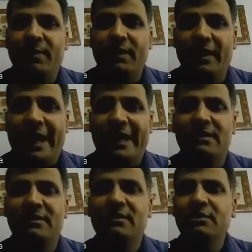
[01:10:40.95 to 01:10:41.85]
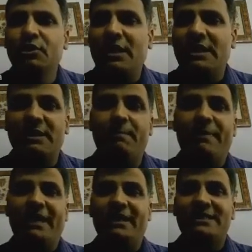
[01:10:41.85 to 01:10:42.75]
like you can say
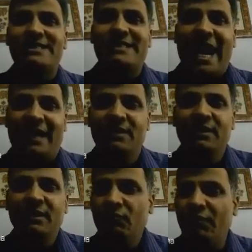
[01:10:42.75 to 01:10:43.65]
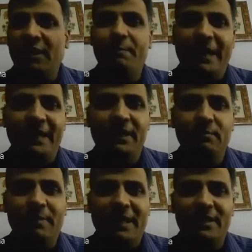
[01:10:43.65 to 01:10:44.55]
bread stack, one bread
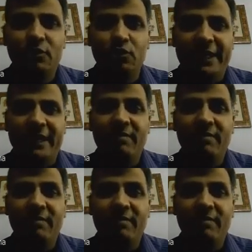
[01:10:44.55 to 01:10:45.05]
you take,